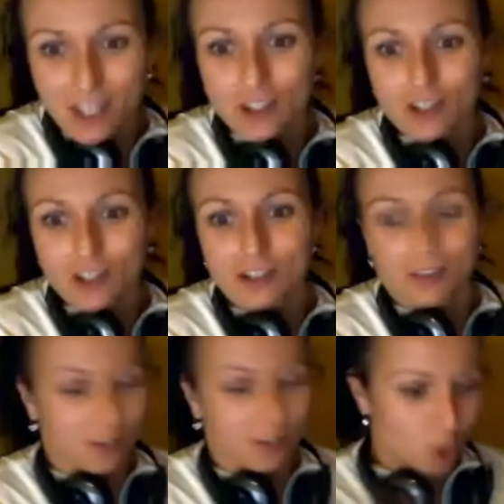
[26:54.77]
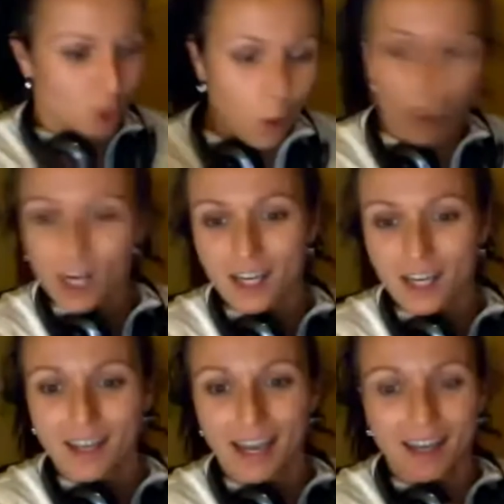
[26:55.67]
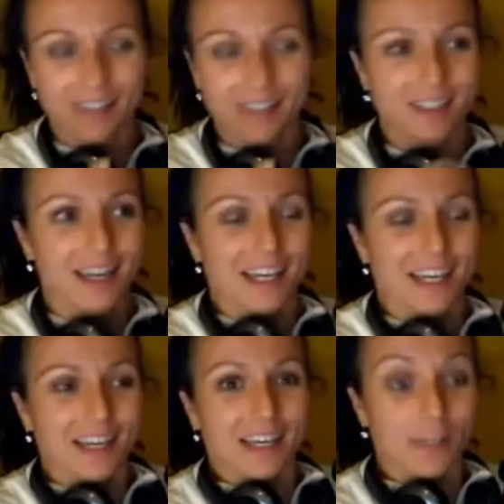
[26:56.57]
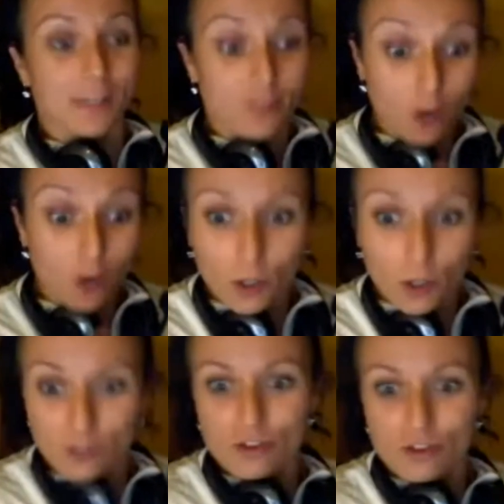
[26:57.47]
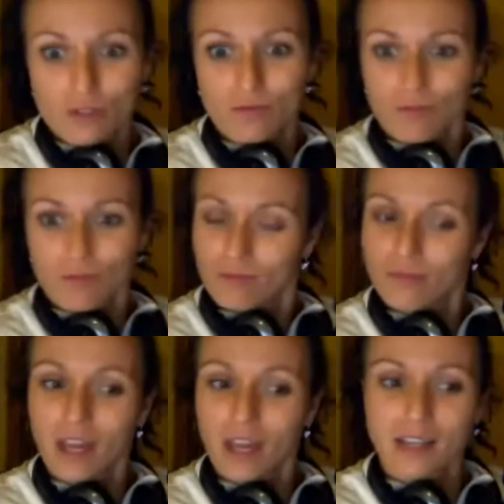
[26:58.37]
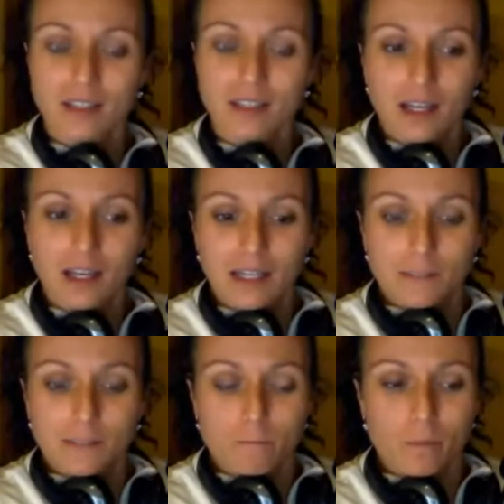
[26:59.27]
many teachers touring and even locals that